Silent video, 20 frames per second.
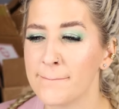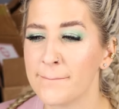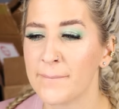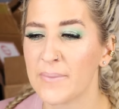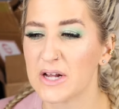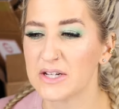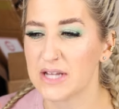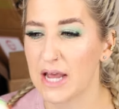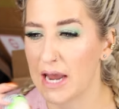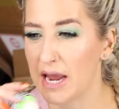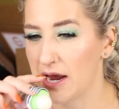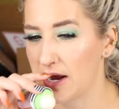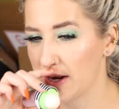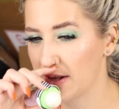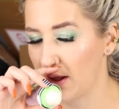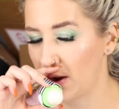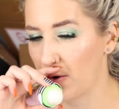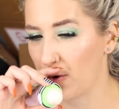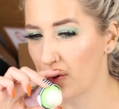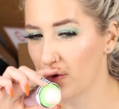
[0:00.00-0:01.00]
because I hate
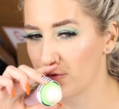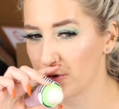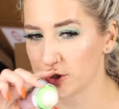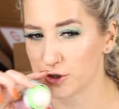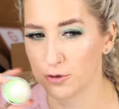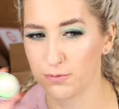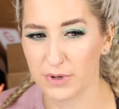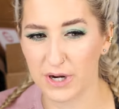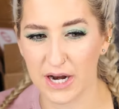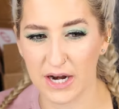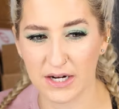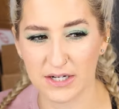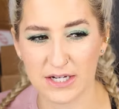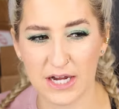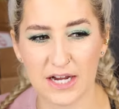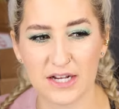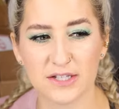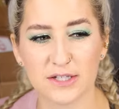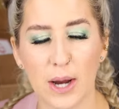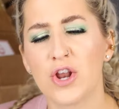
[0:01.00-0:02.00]
that artificial banana
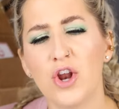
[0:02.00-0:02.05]
taste.